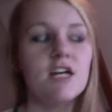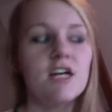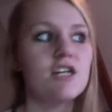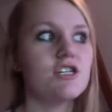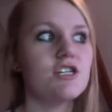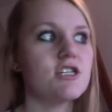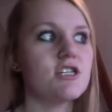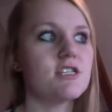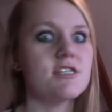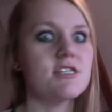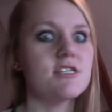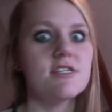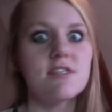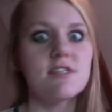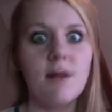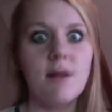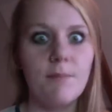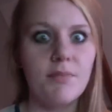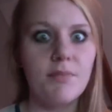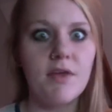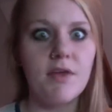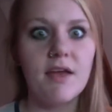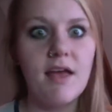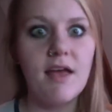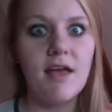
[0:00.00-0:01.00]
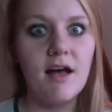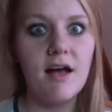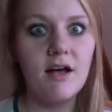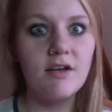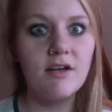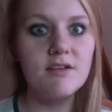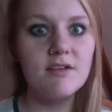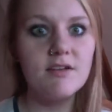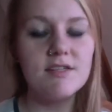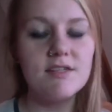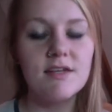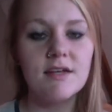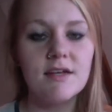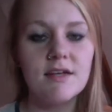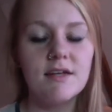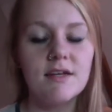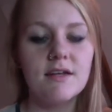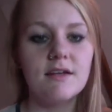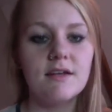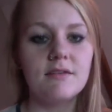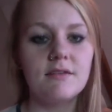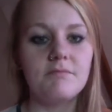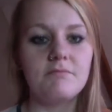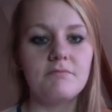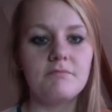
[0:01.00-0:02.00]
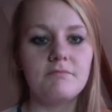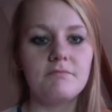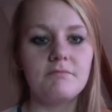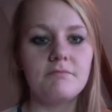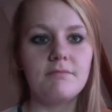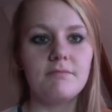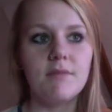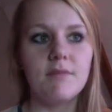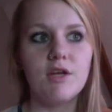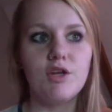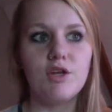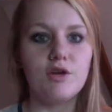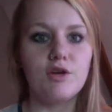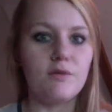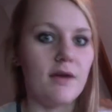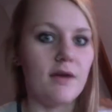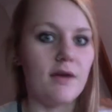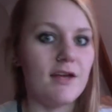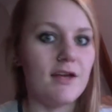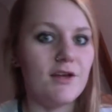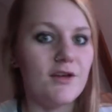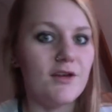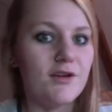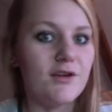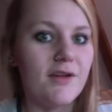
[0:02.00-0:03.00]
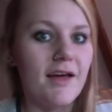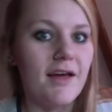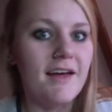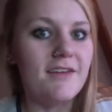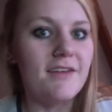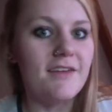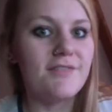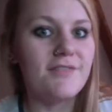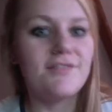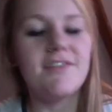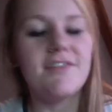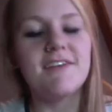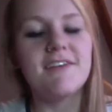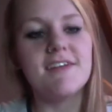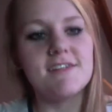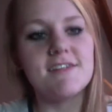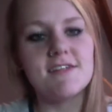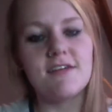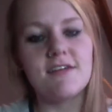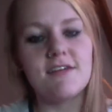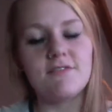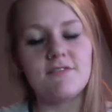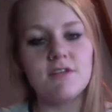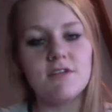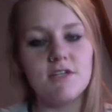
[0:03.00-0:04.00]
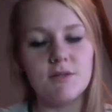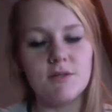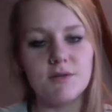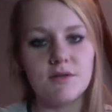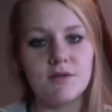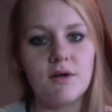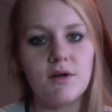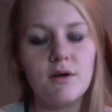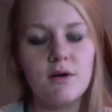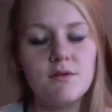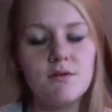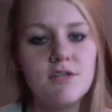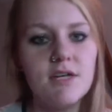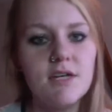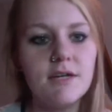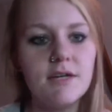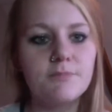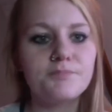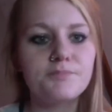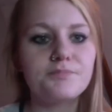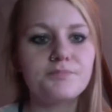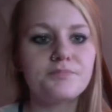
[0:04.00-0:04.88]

Just something else in your regular life that doesn't have to do with coaching.